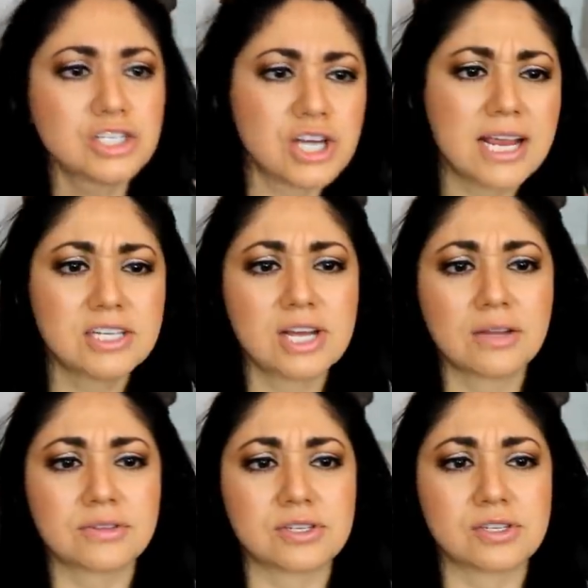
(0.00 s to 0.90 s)
change
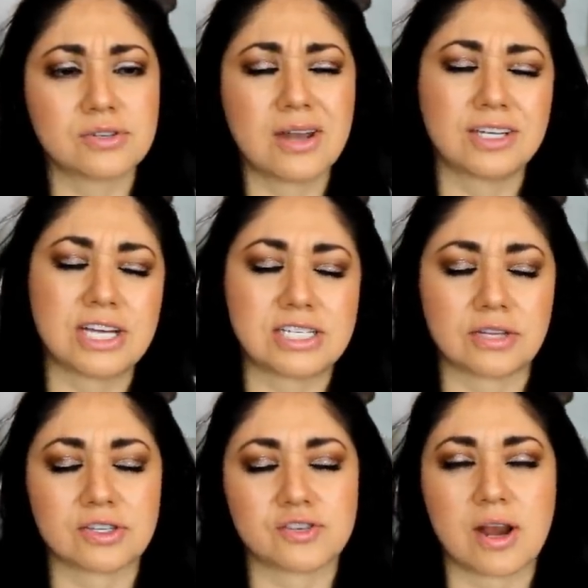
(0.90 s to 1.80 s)
out this not change
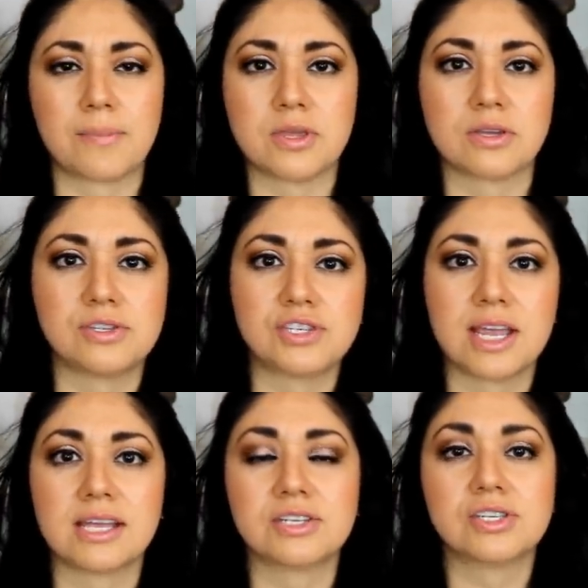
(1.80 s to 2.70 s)
out the strap but you can
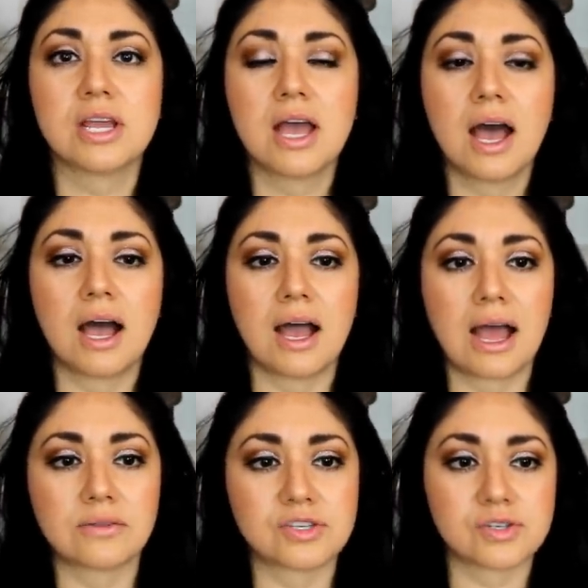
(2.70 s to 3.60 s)
change uh,
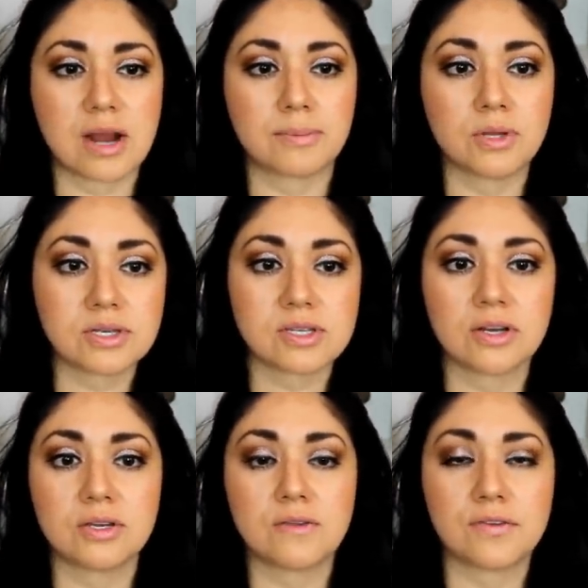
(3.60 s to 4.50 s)
how the strap looks
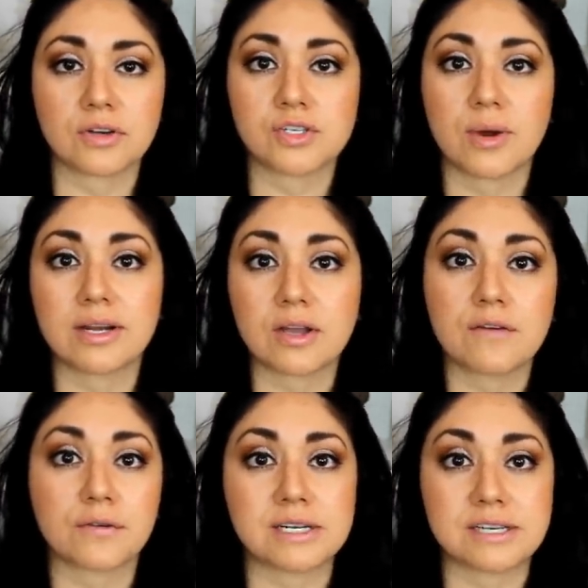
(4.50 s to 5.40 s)
on you if you're trying to
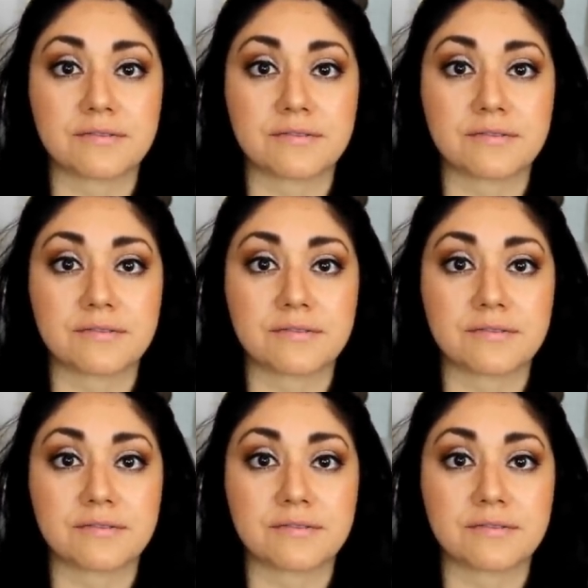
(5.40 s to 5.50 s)
go for a